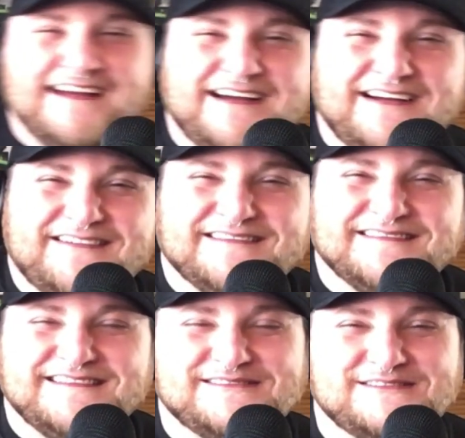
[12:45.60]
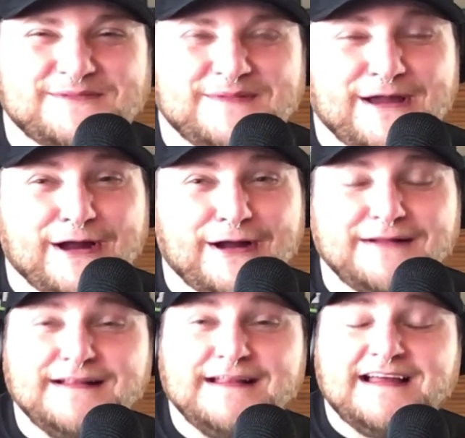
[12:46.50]
Stamford,
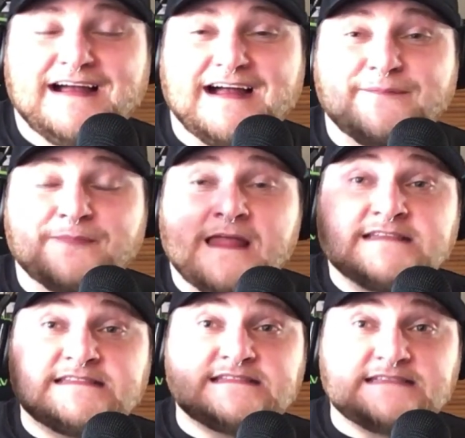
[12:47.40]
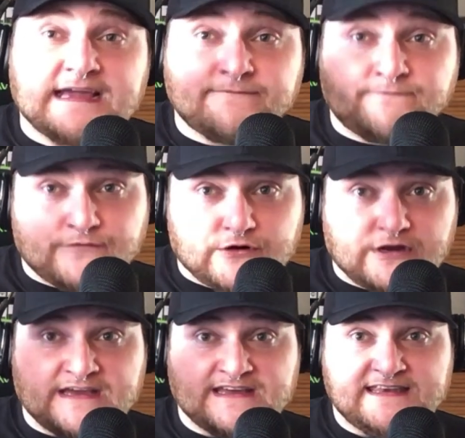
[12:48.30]
Connecticut. Oh my God, that is
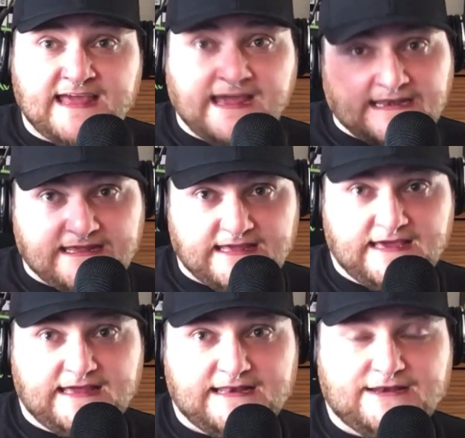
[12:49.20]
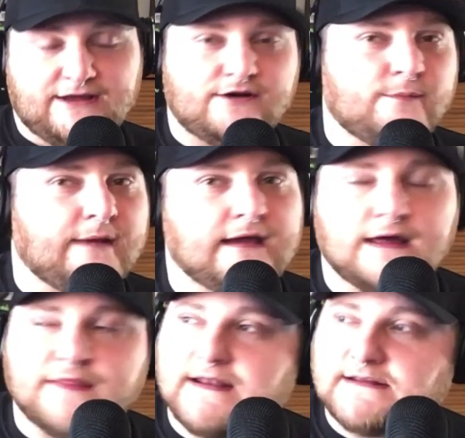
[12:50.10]
a hard word. Everybody say it with me.
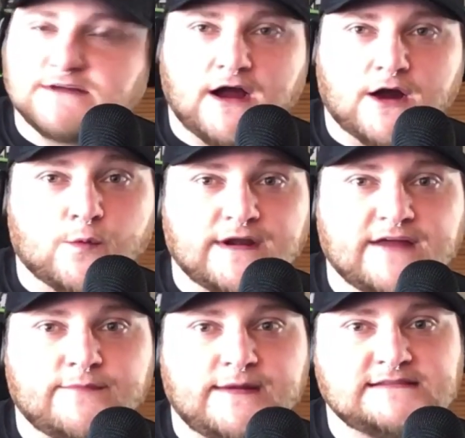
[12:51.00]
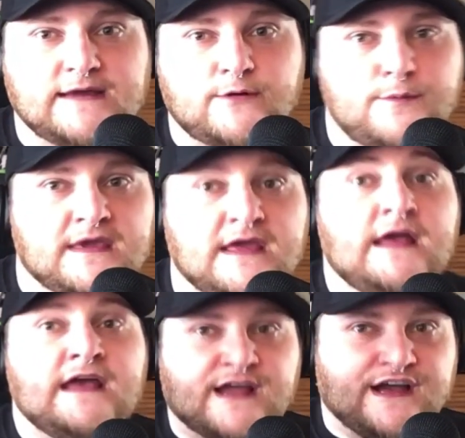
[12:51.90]
Connecticut. There it
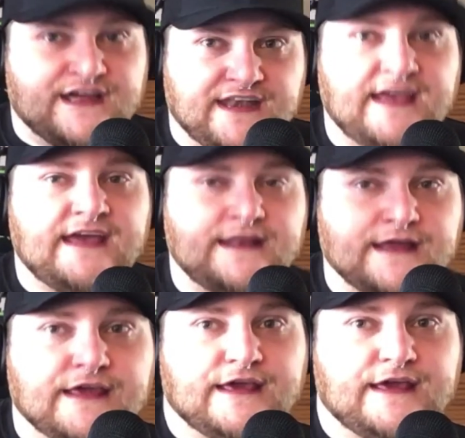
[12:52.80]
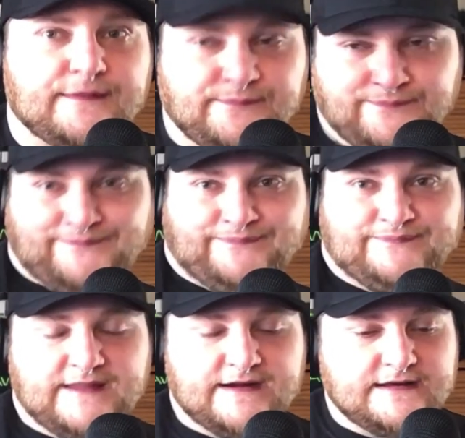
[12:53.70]
is. And they're going to be
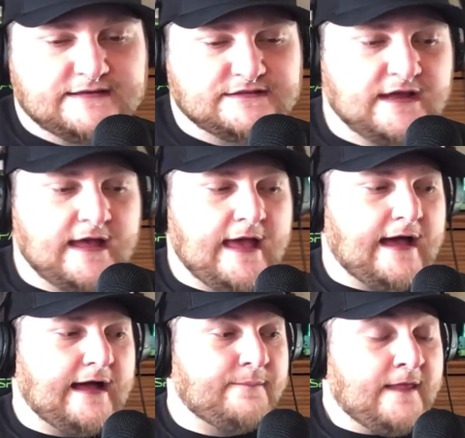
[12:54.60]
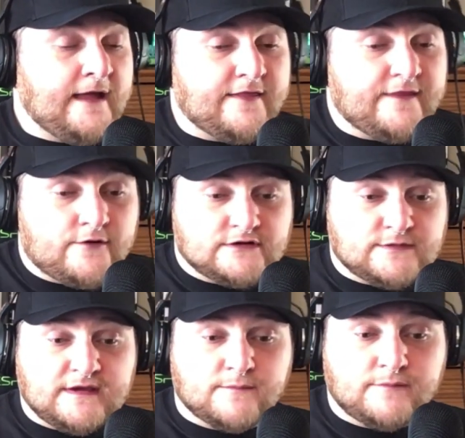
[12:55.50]
competing all over the inside of
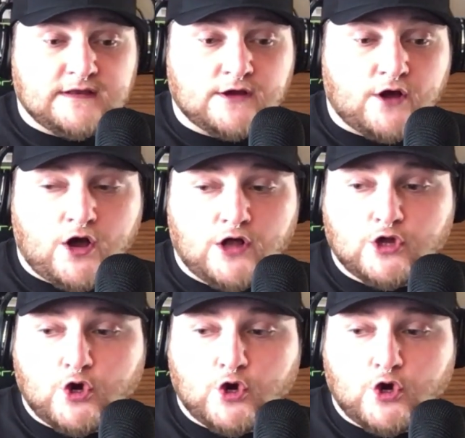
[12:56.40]
this corporate building.